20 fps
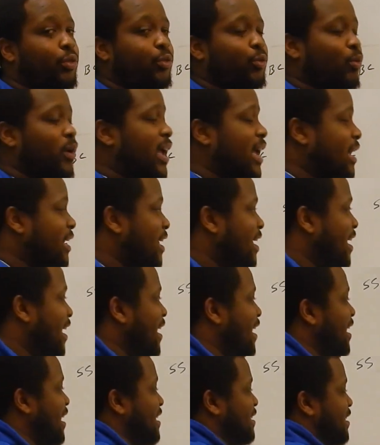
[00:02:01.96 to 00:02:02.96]
threat
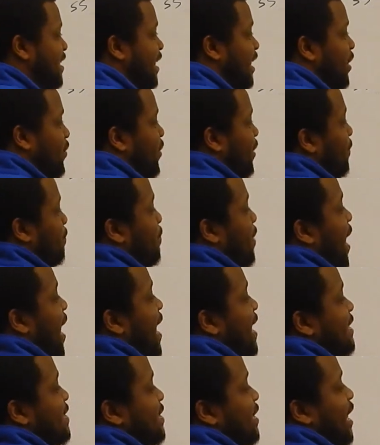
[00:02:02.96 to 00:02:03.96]
is anything
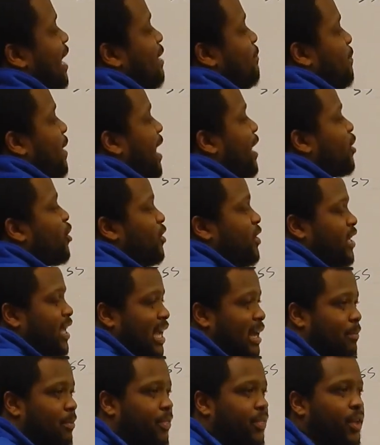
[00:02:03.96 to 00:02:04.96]
past linebacker
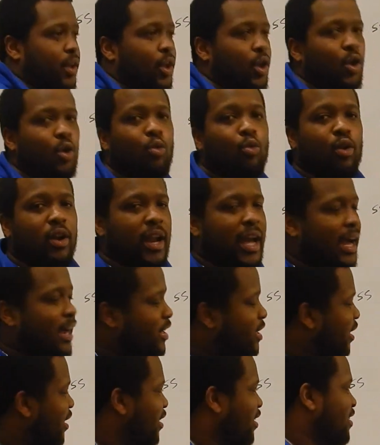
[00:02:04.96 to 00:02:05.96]
depth. We're
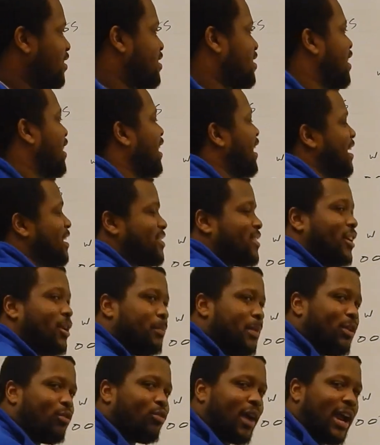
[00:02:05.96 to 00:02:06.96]
not gonna say it's
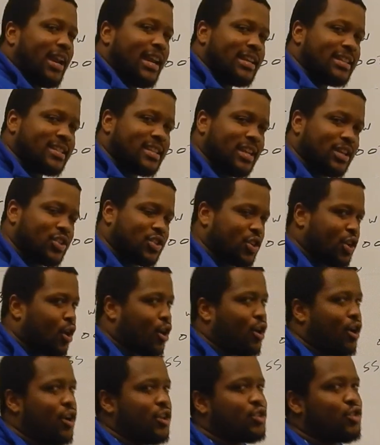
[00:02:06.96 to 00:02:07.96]
gonna be right at 6
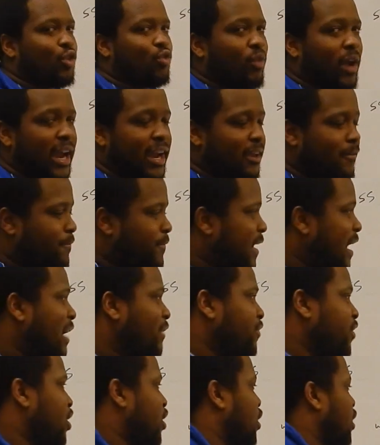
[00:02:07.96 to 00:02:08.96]
yards or right at
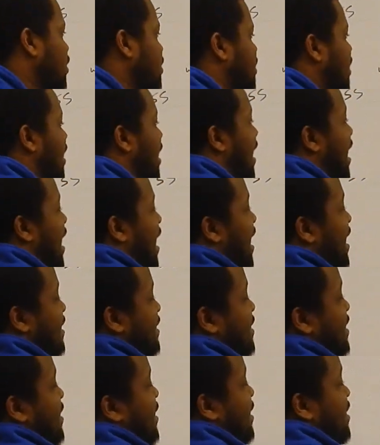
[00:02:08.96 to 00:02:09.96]
5 yards.
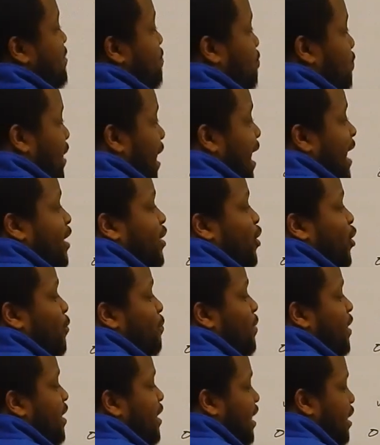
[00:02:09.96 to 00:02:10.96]
As this backer
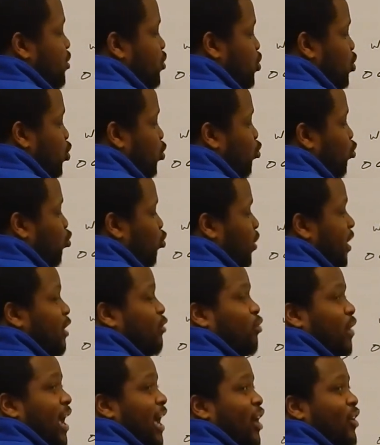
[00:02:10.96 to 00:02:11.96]
begins to
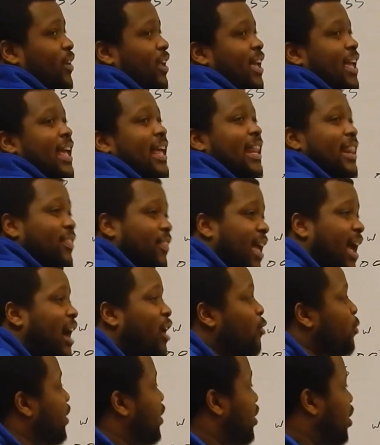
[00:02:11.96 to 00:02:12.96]
reroute,
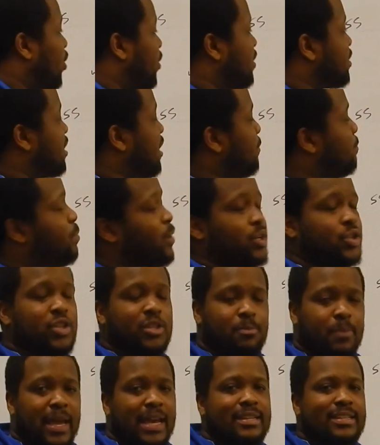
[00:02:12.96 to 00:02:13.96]
now we know as he
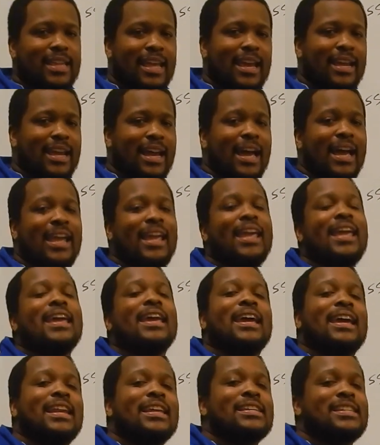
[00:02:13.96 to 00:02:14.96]
pushes past that guy,
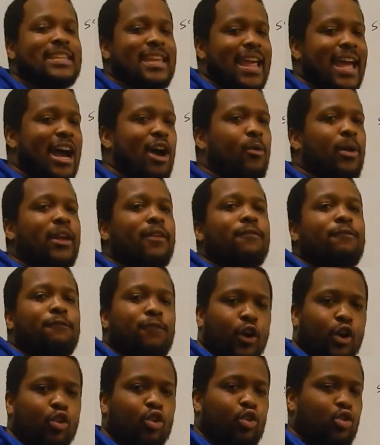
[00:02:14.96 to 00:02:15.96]
it is now a
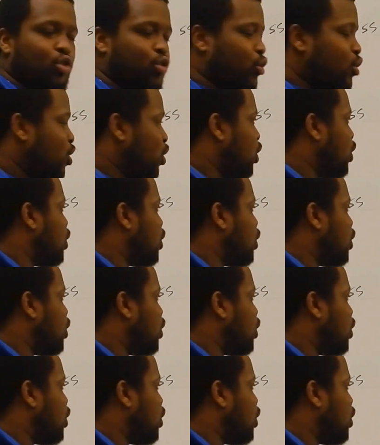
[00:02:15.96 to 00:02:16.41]
vertical.